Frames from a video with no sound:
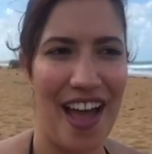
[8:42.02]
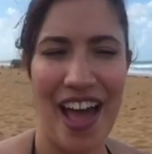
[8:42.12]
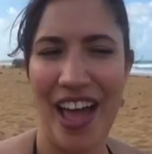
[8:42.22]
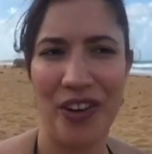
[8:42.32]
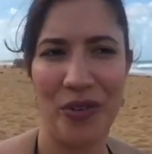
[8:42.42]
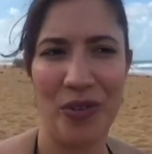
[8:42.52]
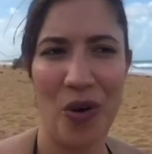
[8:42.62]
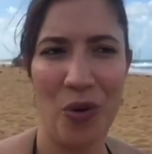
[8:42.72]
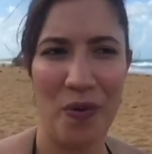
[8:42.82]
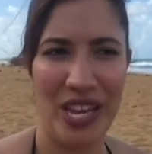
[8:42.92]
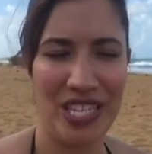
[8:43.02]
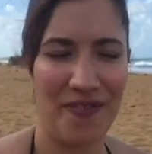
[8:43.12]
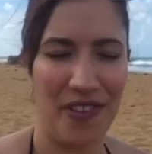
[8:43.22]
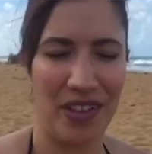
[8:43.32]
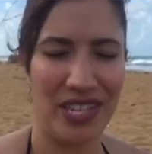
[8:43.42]
I don't always
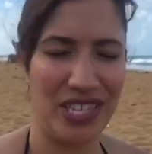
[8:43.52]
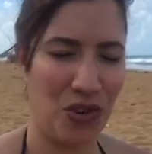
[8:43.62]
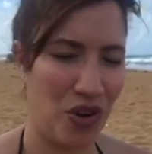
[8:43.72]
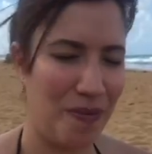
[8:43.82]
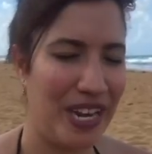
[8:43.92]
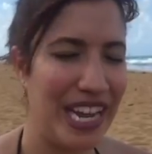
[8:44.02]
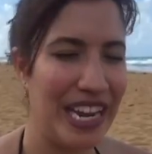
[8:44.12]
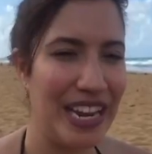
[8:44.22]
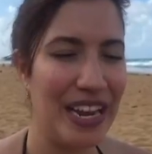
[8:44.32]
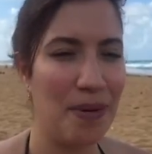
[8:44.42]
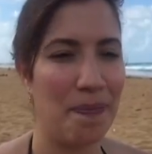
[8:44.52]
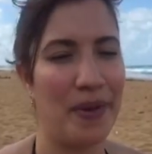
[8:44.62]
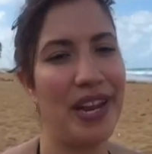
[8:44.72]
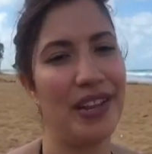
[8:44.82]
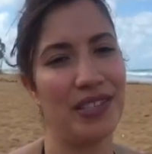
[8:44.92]
feel discriminated,
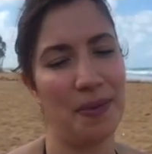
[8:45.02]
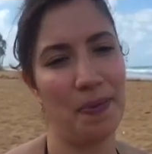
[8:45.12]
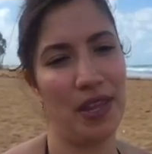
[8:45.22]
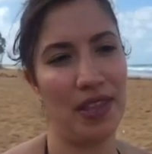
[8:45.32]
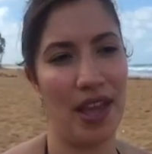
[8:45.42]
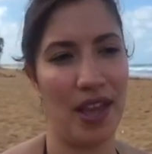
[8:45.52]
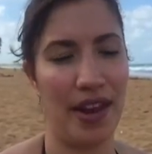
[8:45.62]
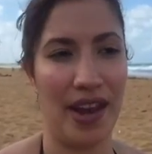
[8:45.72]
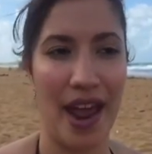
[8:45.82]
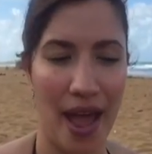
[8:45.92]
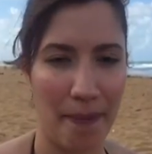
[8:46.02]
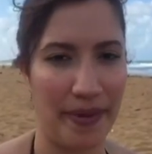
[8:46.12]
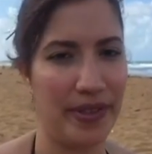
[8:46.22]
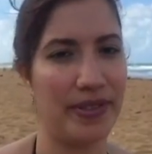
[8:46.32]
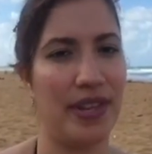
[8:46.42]
but it's something that it
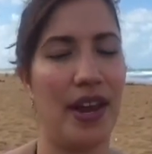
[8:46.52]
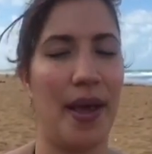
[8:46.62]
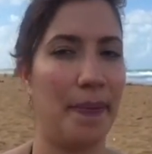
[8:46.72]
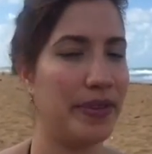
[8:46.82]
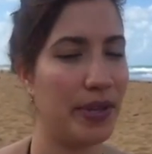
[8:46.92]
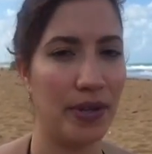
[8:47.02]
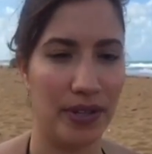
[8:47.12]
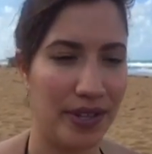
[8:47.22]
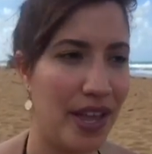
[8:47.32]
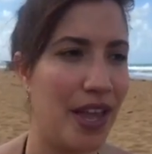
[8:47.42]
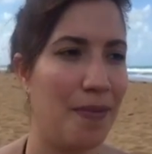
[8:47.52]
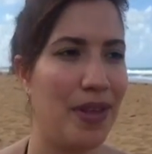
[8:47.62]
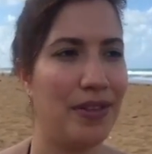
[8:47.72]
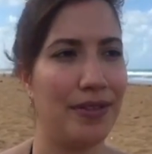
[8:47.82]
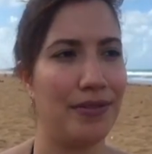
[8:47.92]
happens. It happens all the time.
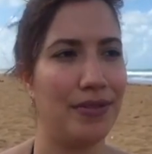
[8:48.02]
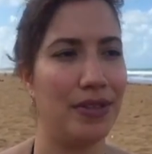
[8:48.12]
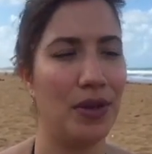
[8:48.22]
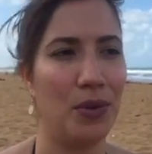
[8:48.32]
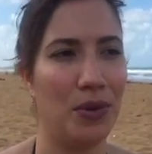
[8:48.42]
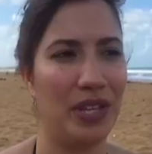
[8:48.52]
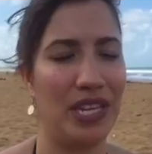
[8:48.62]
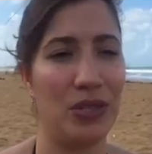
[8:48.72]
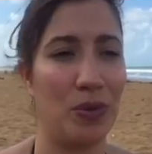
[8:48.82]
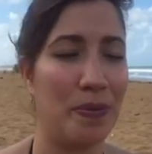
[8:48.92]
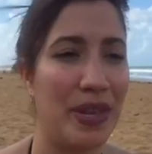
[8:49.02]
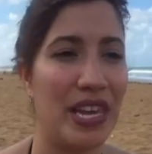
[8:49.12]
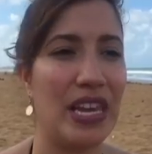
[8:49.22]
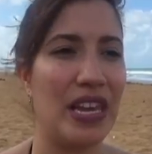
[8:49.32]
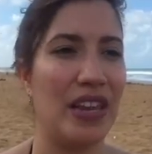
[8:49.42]
It not only to
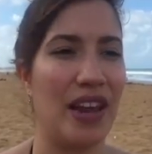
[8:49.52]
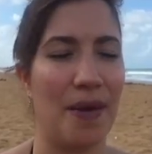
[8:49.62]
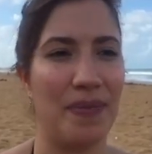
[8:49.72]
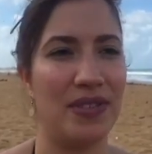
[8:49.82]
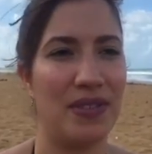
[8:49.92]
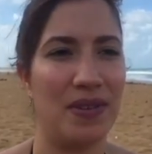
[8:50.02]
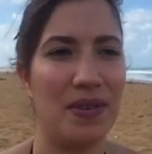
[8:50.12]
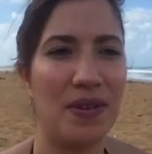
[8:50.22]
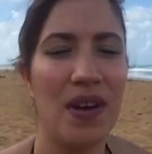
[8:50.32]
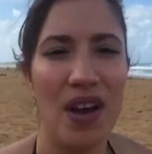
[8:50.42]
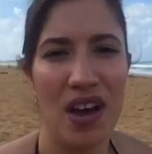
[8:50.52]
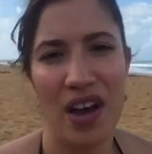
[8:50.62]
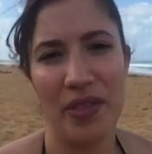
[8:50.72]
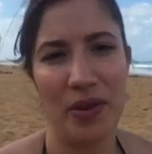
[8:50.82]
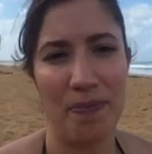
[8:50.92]
me, it happens to
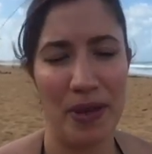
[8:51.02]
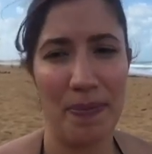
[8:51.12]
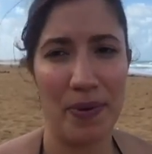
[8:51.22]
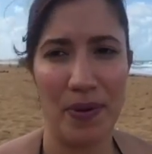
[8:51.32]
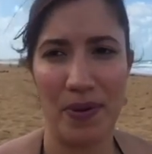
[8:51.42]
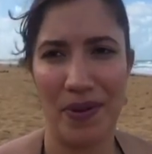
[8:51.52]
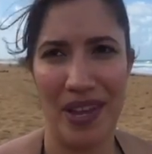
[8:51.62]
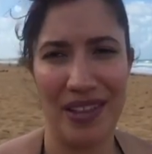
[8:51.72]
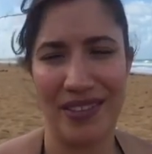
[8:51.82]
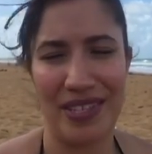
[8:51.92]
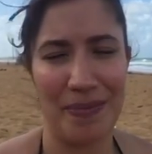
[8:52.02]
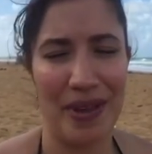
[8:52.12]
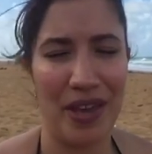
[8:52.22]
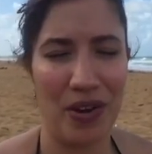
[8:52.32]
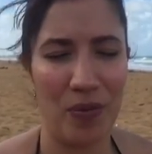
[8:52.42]
other people. It doesn't
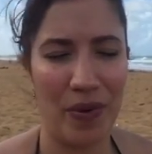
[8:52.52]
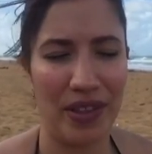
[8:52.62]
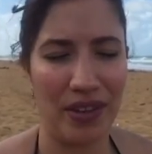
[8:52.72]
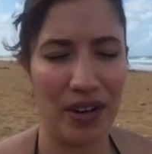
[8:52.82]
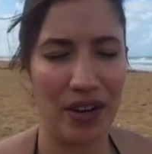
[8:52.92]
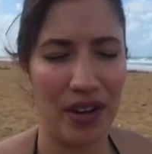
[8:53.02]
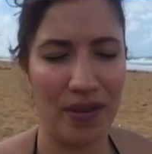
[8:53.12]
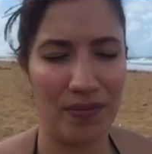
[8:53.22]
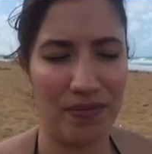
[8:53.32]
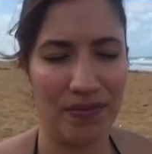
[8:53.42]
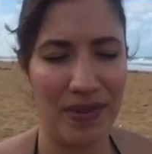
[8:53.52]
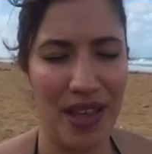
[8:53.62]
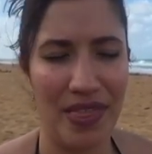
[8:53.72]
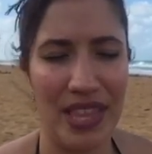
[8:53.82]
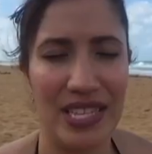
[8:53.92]
matter what their
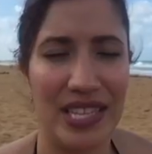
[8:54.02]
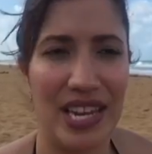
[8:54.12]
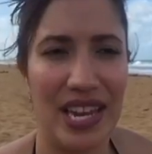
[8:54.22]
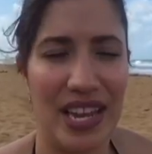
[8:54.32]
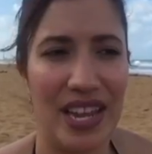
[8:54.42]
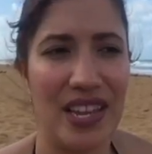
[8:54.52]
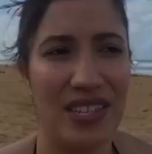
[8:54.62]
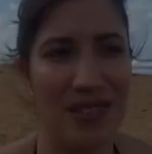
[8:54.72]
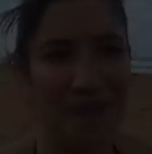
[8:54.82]
ethnicity is.